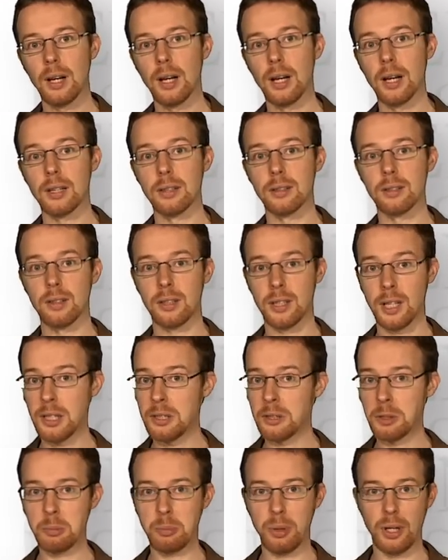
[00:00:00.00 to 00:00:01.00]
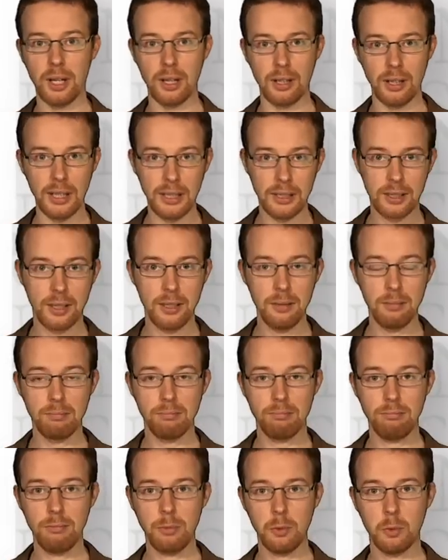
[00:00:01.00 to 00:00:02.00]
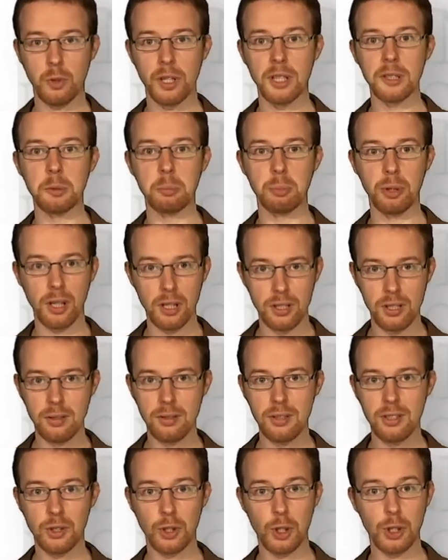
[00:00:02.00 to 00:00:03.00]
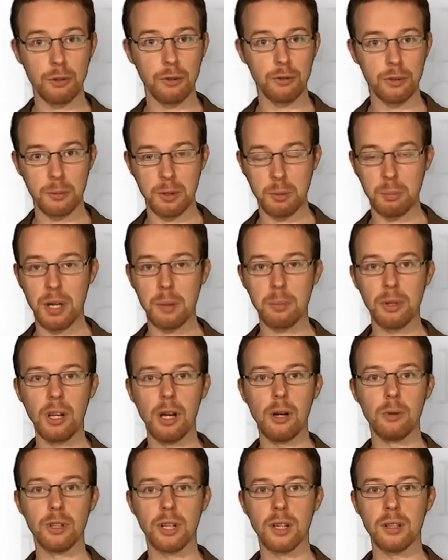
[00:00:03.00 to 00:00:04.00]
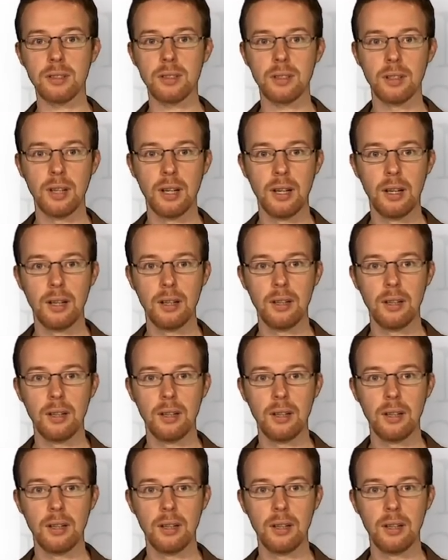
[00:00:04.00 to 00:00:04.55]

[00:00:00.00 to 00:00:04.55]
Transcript: And another empire later, when the Persians took over from the Babylonians,